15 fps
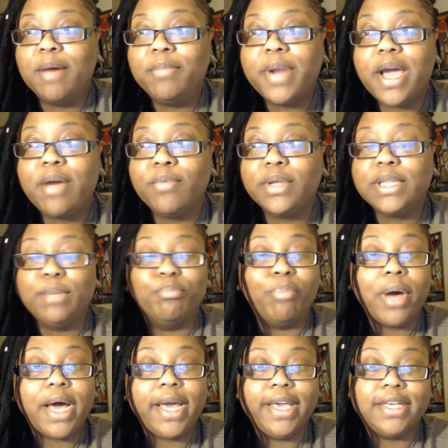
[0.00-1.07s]
I'm not really
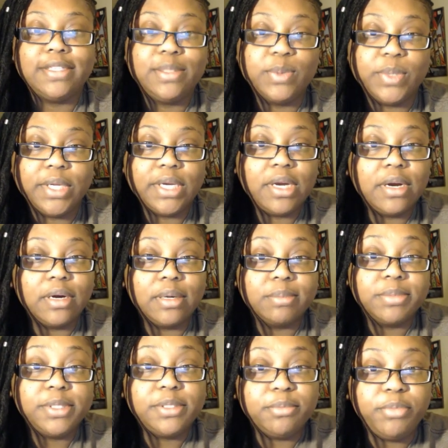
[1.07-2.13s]
biased when it
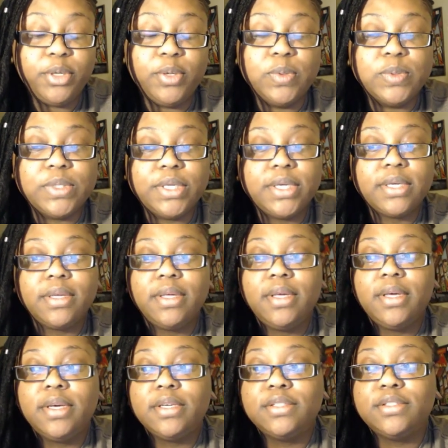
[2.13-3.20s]
comes to music.
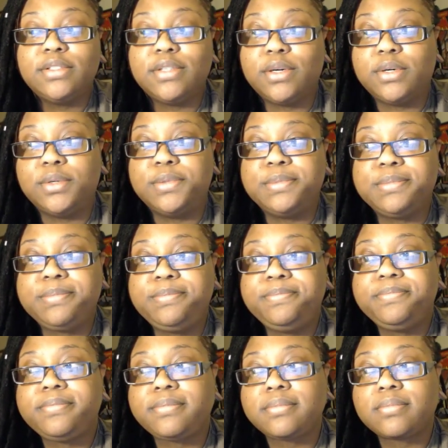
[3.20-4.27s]
So...